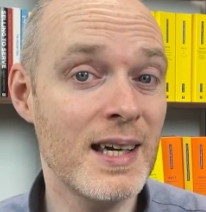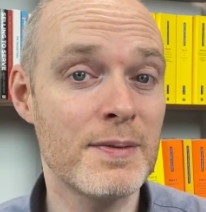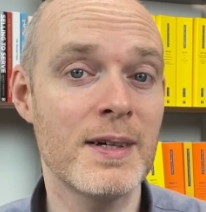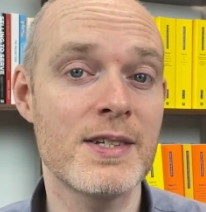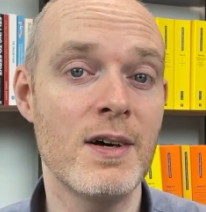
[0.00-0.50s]

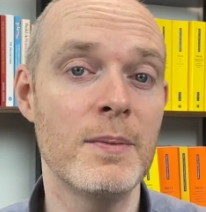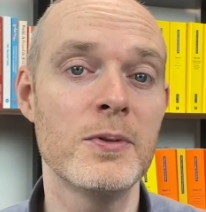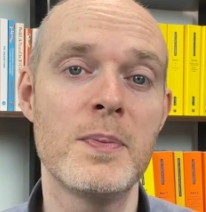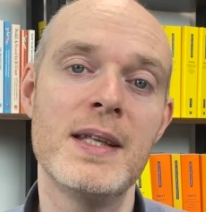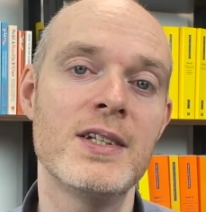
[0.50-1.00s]
for example,
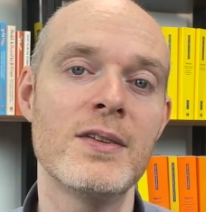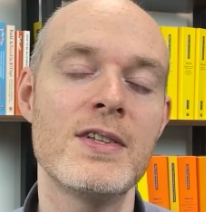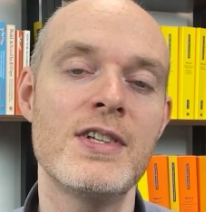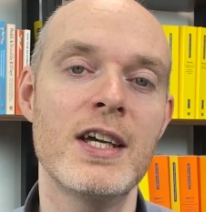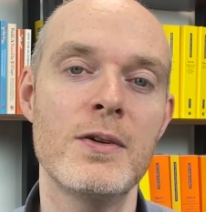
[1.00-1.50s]
depending on the
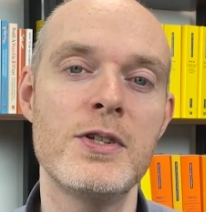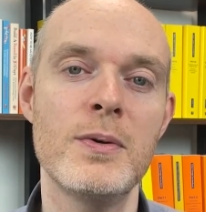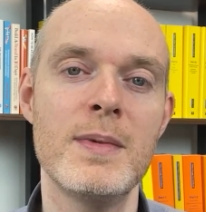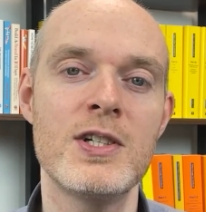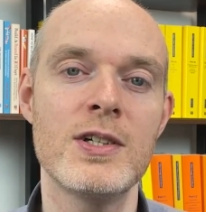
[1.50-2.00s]
CO2
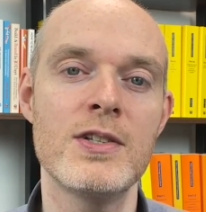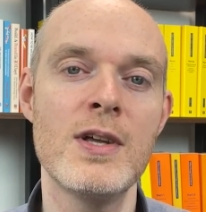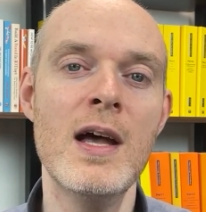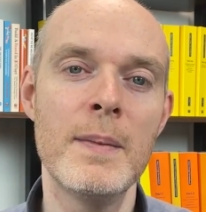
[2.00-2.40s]
emissions.